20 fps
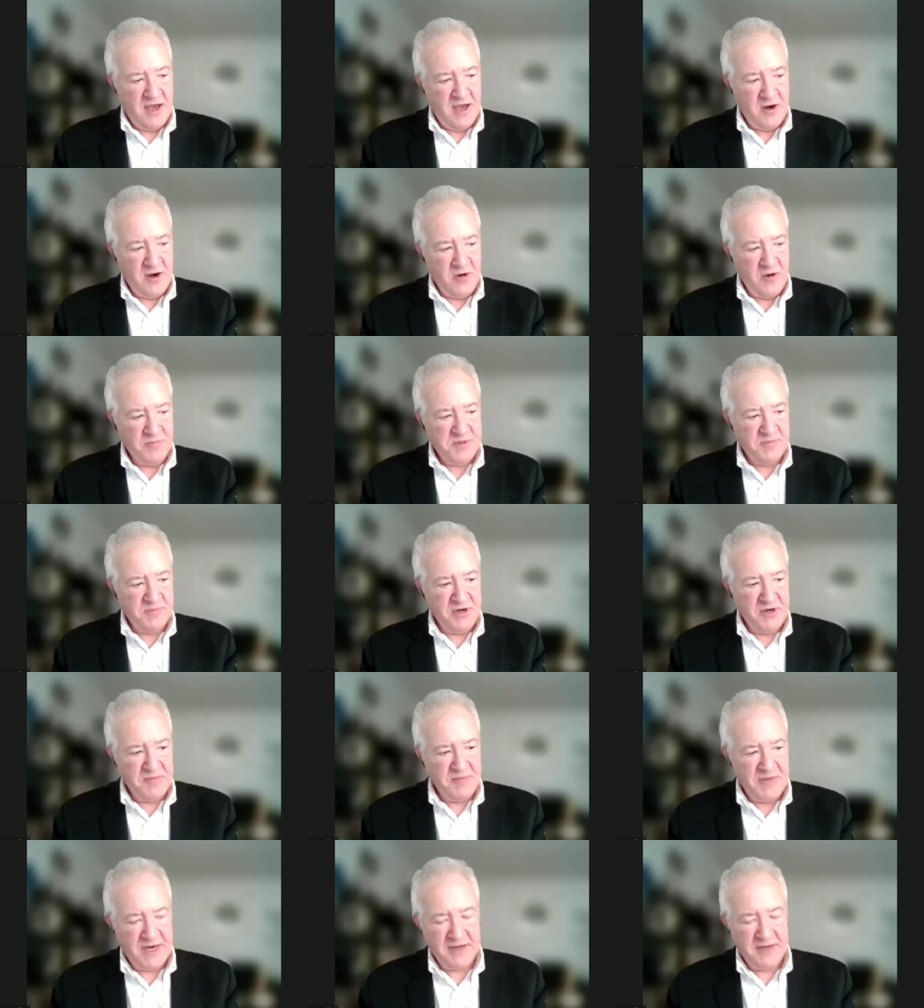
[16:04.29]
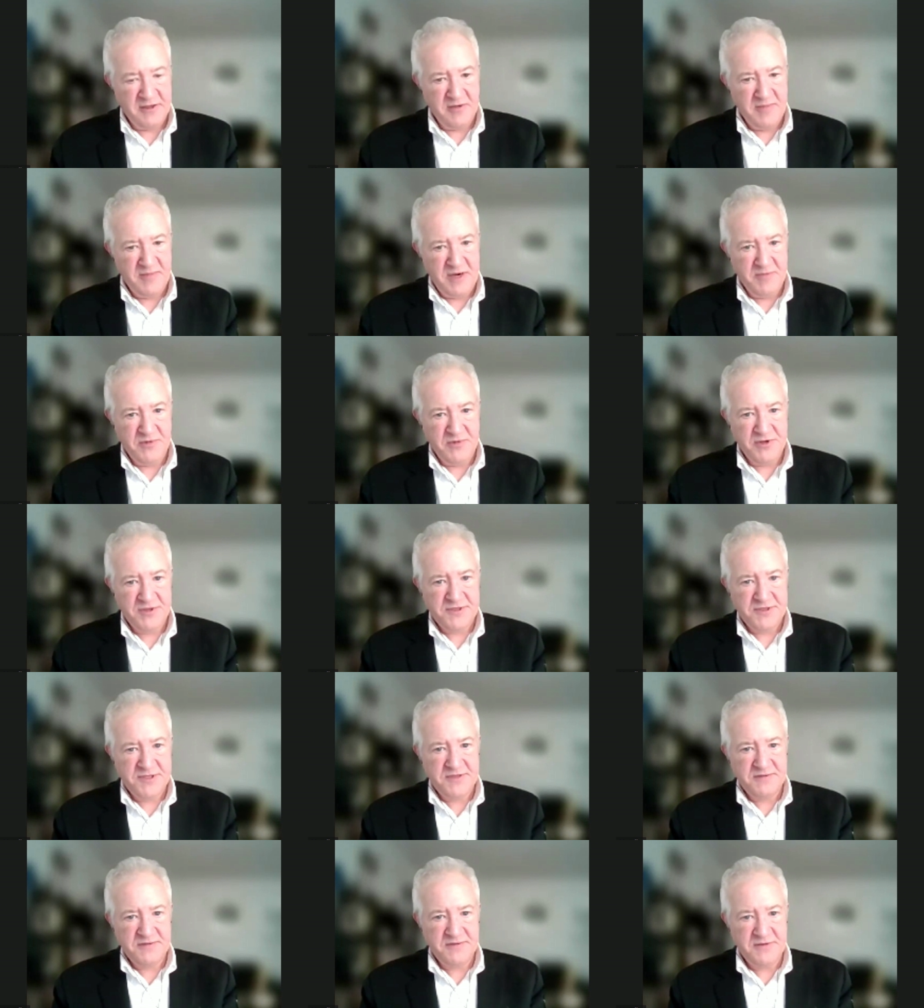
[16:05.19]
I hope to bring back their
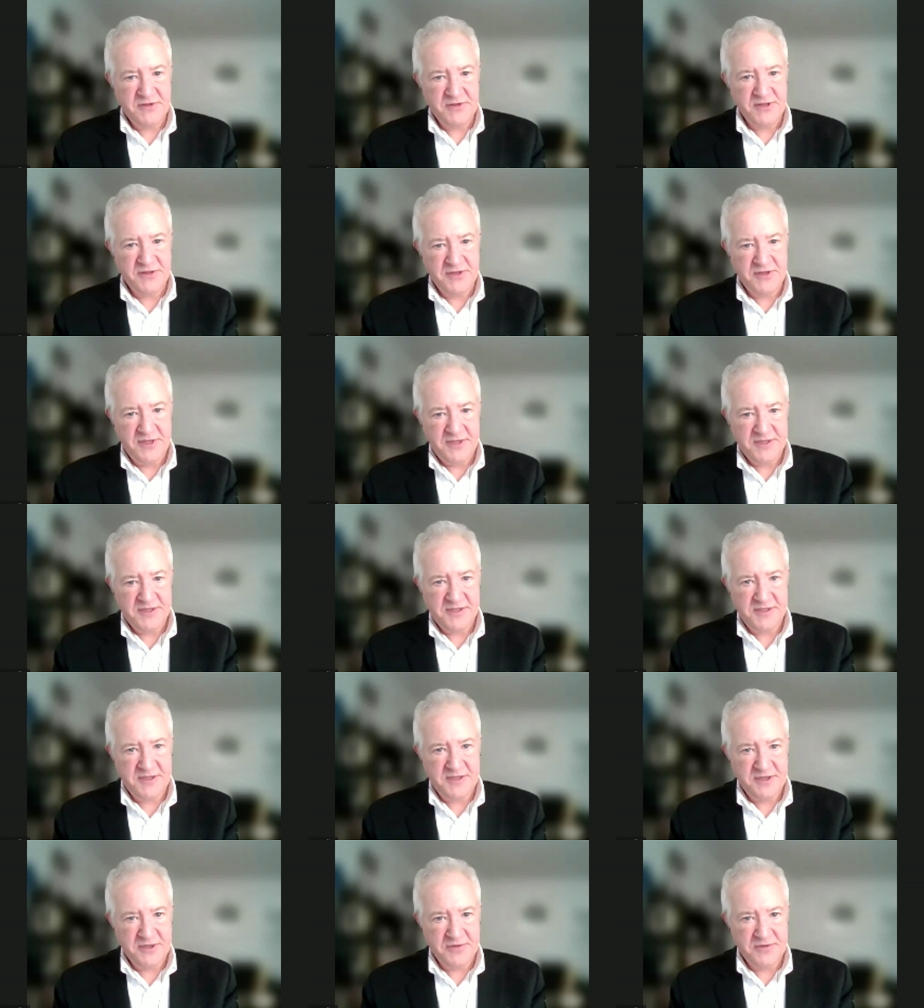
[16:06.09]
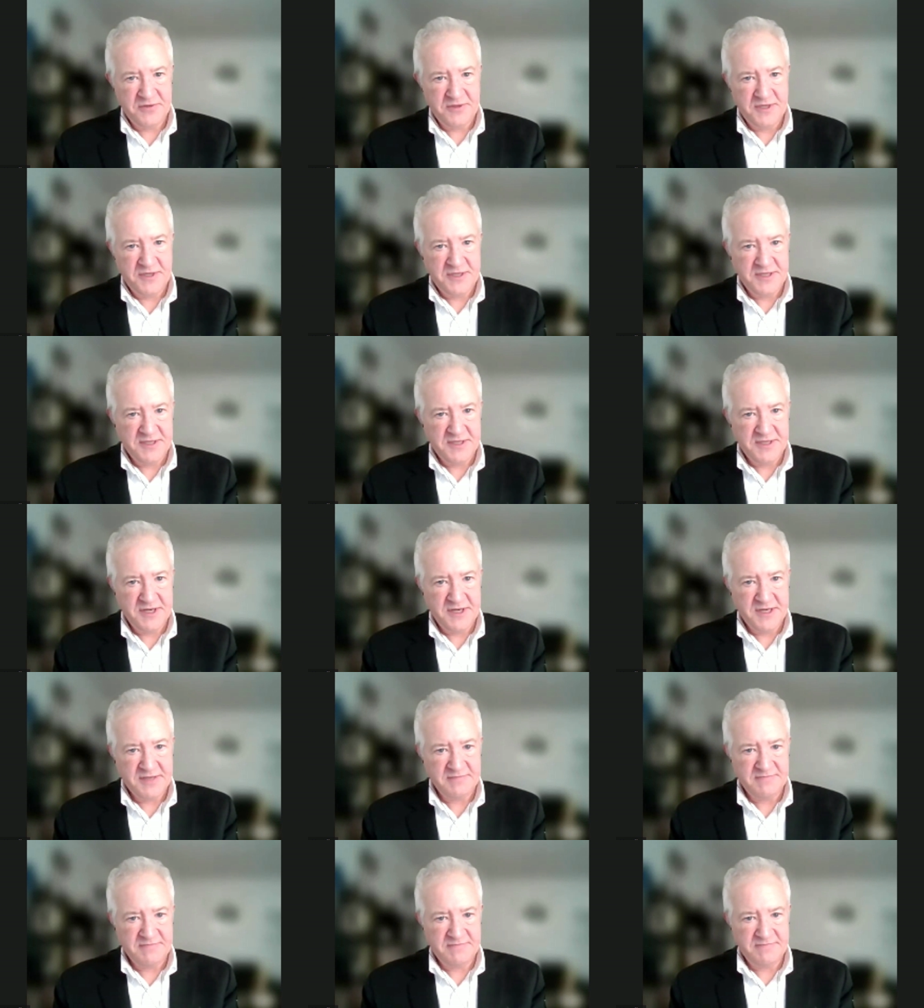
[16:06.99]
memories that these, you know, they did
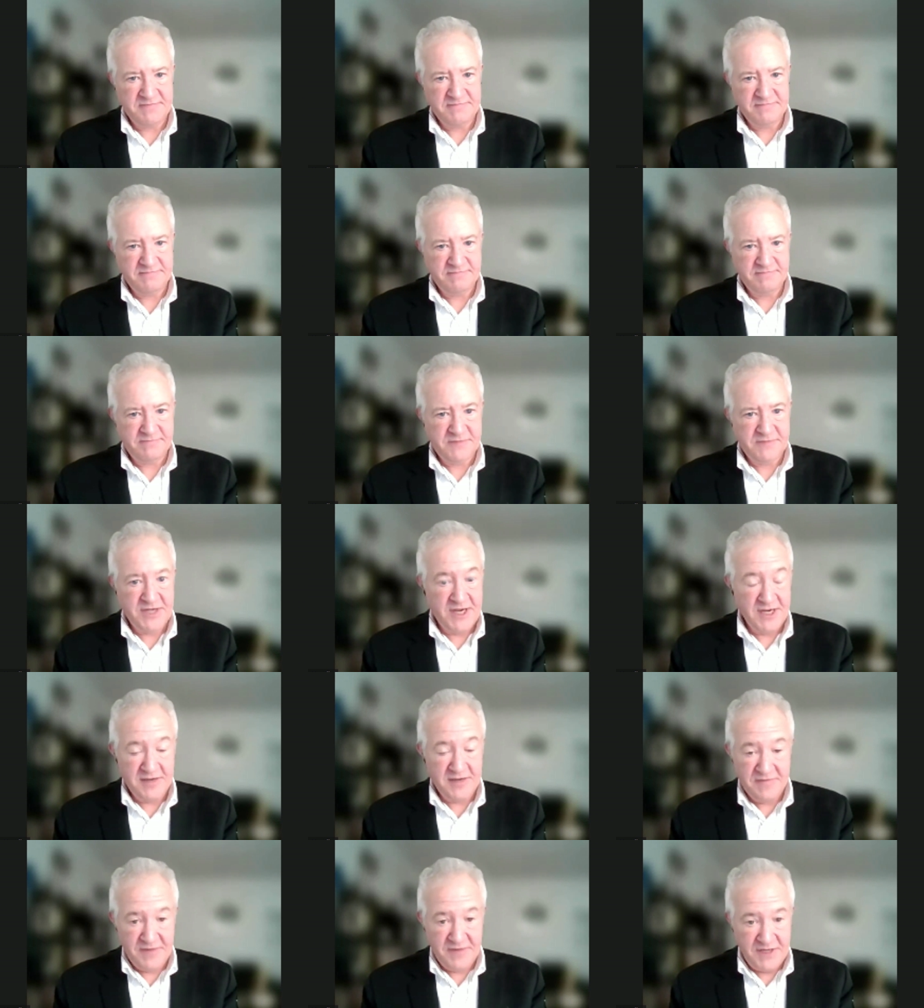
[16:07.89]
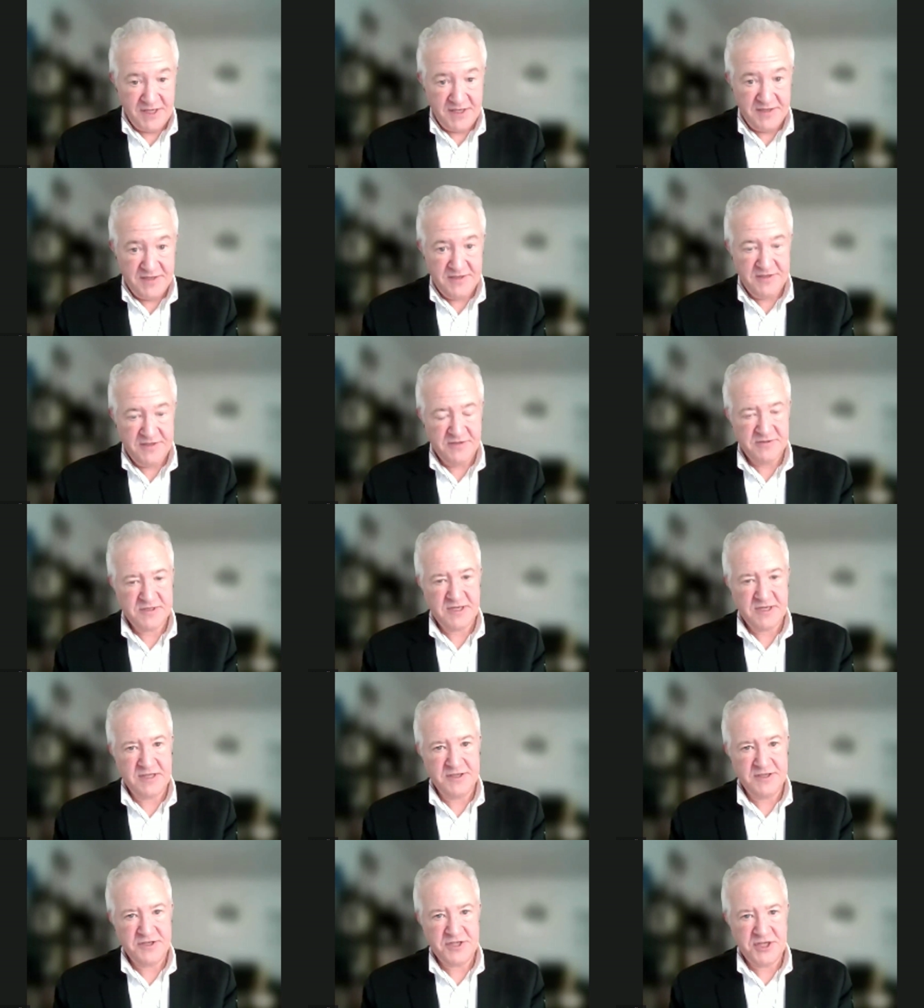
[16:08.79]
not die in vain, to
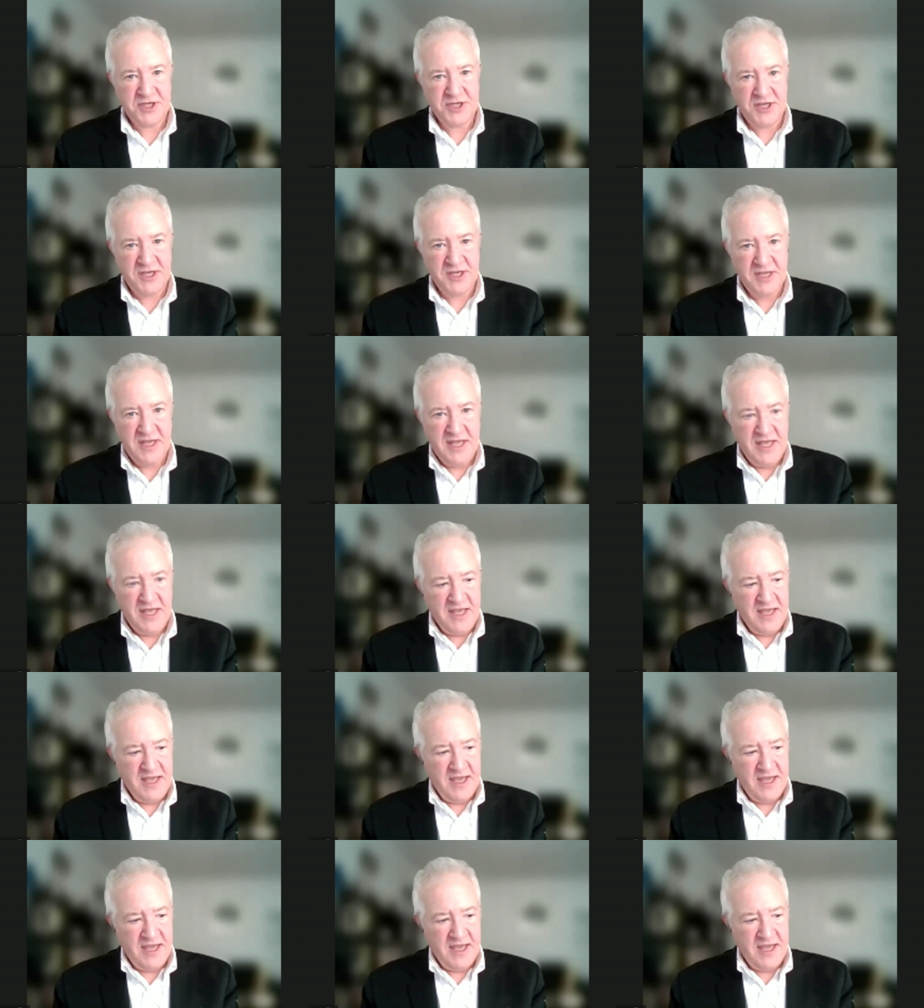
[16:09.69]
use a cliche.